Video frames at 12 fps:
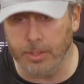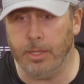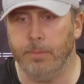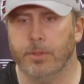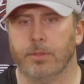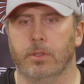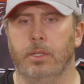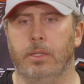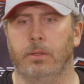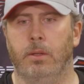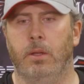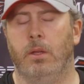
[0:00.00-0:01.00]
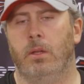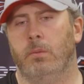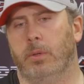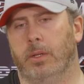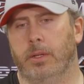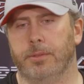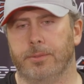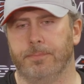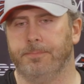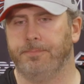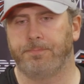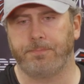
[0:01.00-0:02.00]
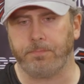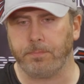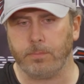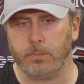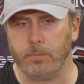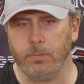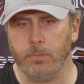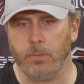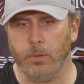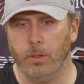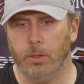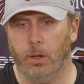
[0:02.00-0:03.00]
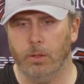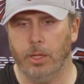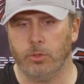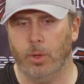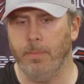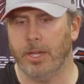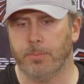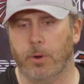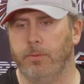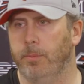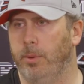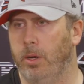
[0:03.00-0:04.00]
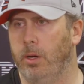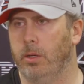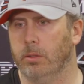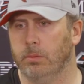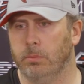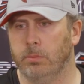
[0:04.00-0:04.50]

team in this league, because that's what makes pro football